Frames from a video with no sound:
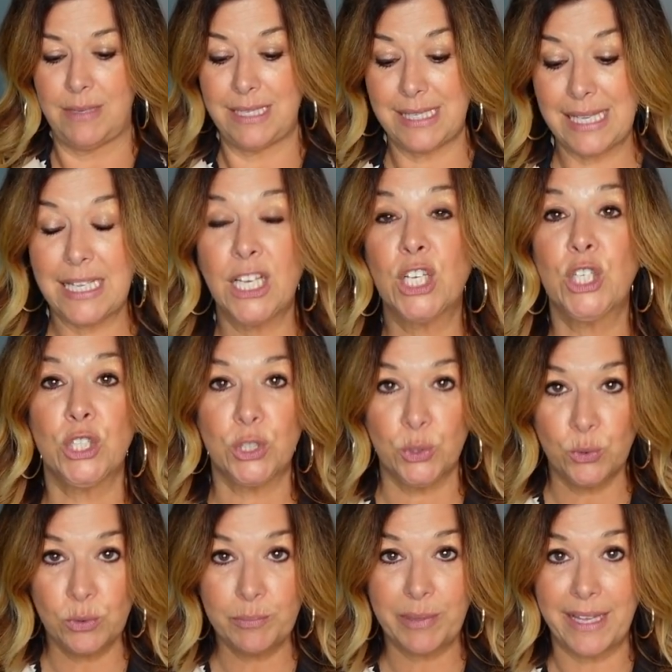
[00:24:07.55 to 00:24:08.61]
it's like a
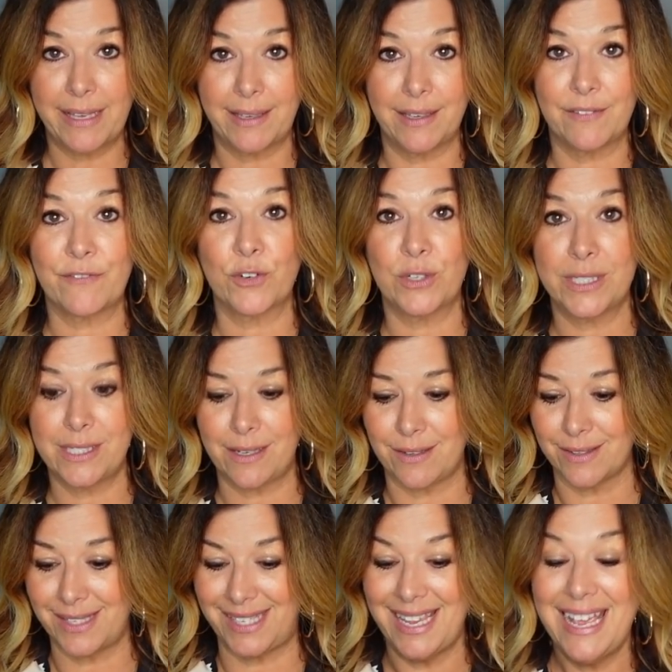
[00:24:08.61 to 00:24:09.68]
cocoon blanket for
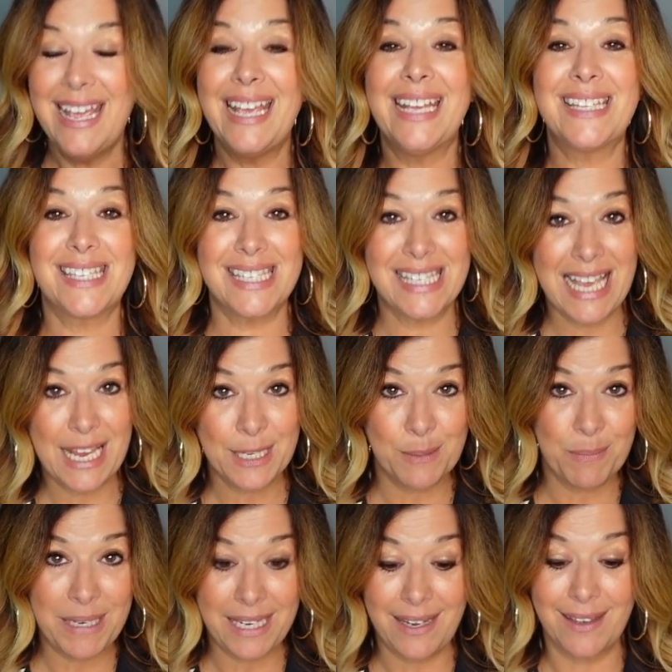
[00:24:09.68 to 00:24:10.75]
adults. It's a size
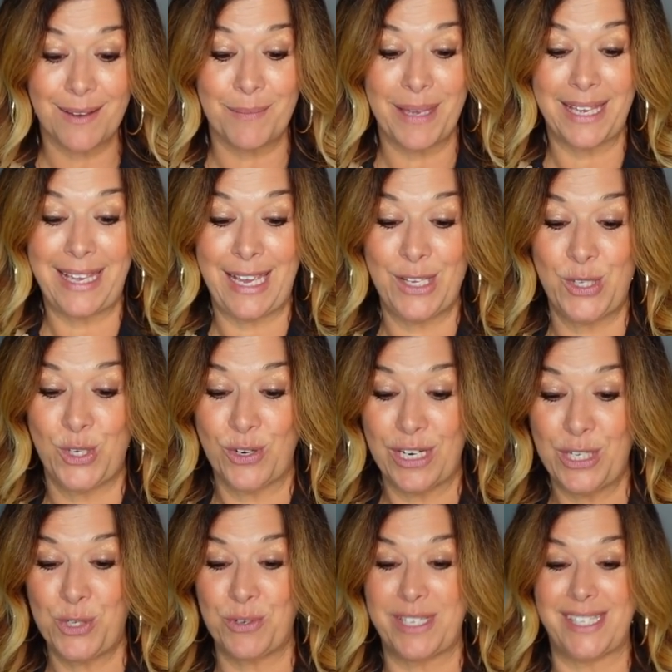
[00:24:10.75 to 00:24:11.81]
medium in case you're
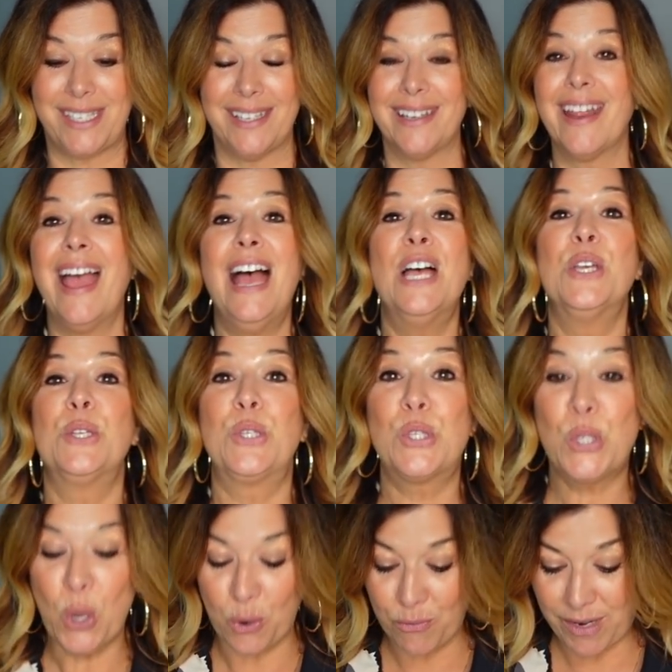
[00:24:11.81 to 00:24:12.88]
interested.
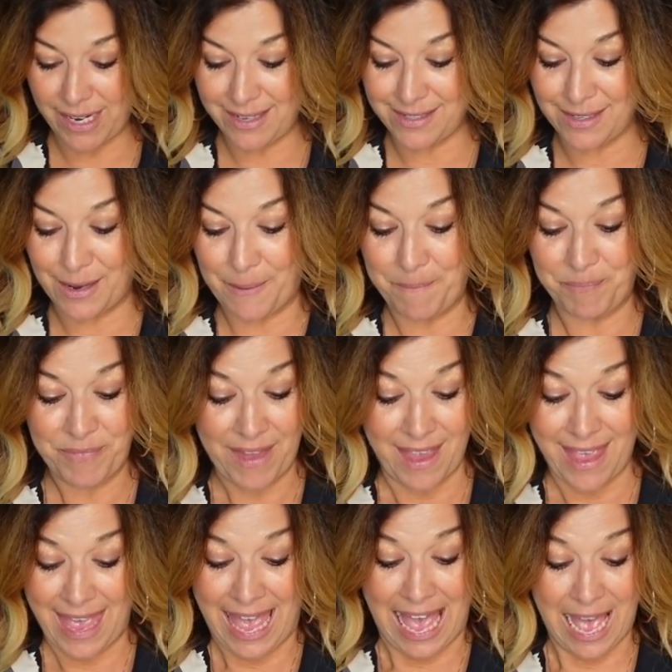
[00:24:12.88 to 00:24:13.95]
So random.
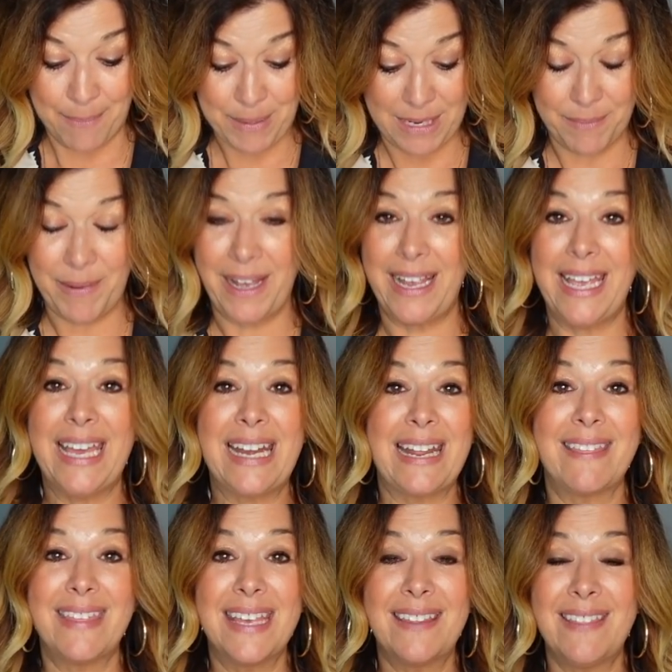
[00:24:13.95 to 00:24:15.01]
Happy to buy it, and I
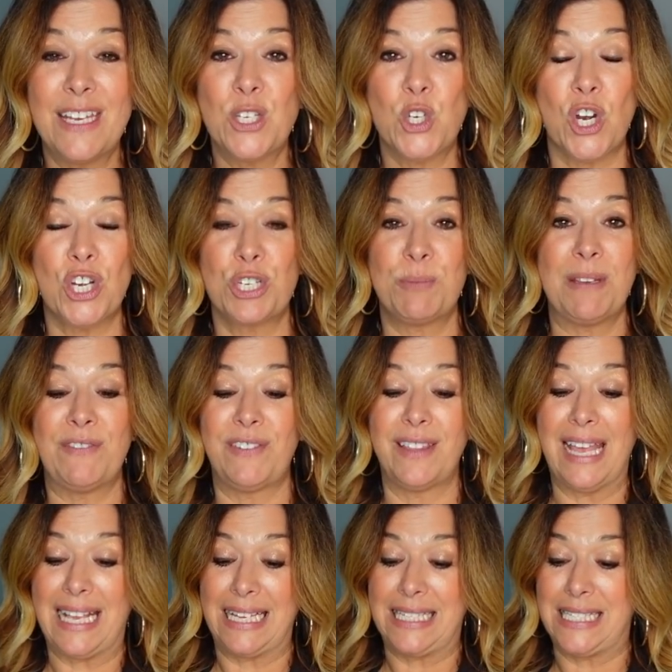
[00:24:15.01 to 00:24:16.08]
think they charged me for
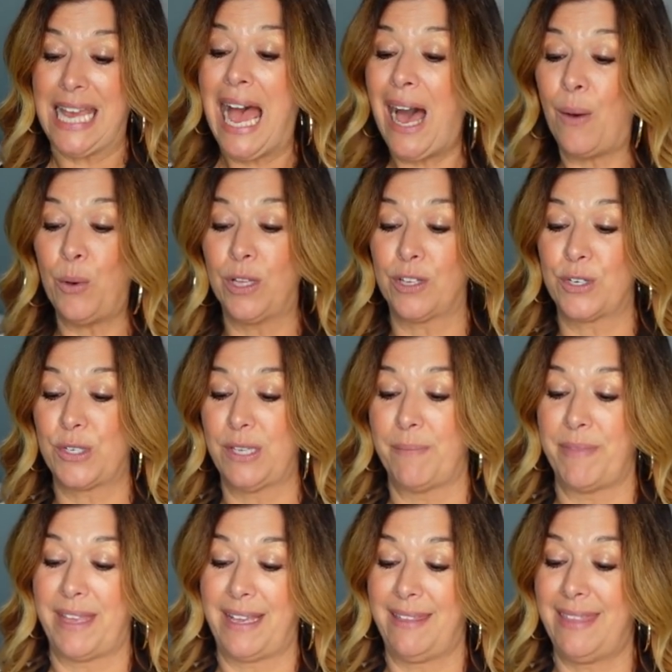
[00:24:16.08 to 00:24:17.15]
like a towel or
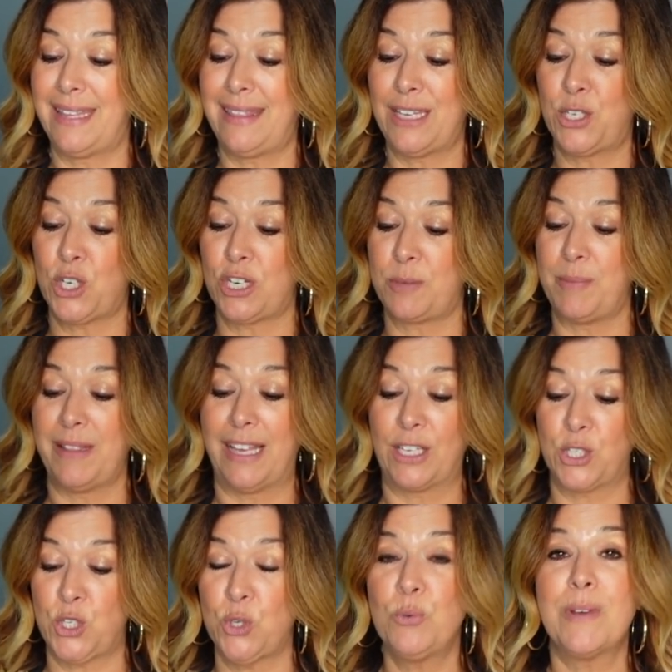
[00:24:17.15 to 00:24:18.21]
something. I think they charged me like
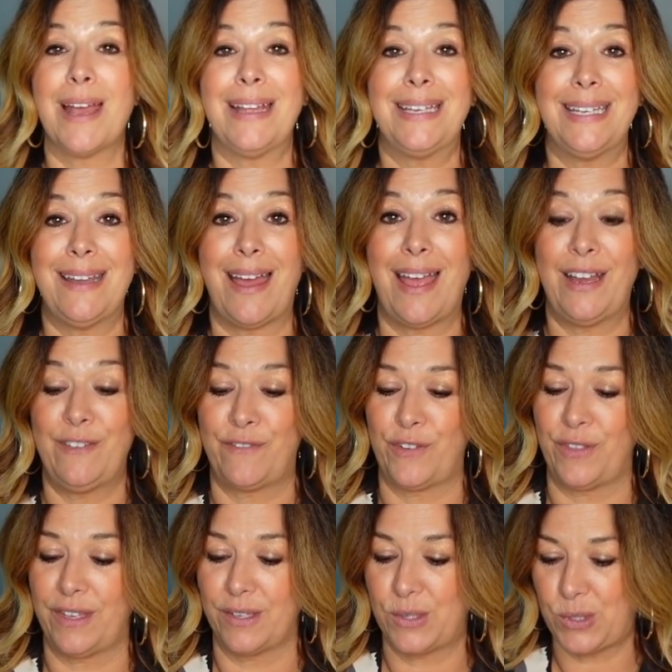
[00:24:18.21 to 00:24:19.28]
two ninety-nine for
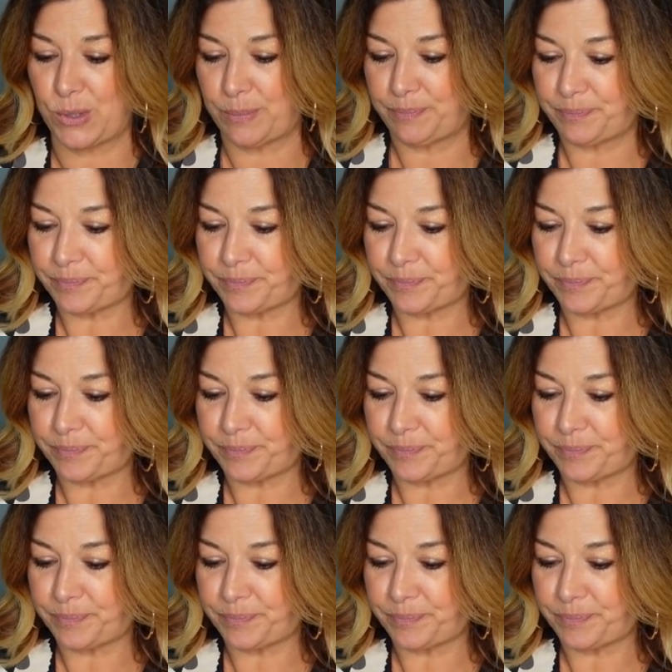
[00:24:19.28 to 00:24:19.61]
this.